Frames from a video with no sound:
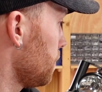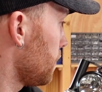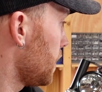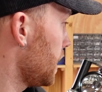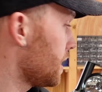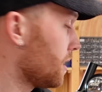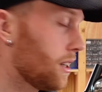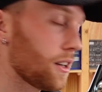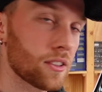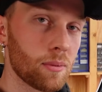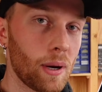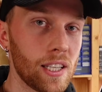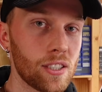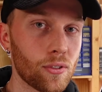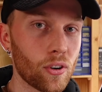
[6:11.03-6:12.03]
there's enough
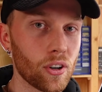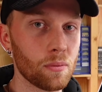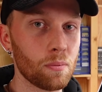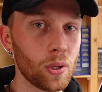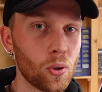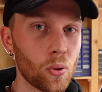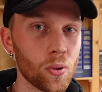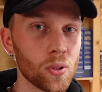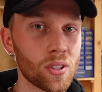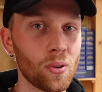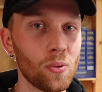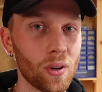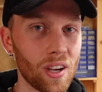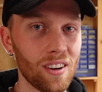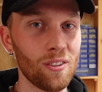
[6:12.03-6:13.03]
space for it because
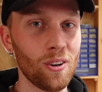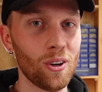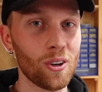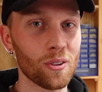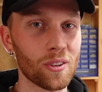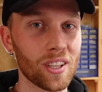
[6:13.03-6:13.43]
we have a lot of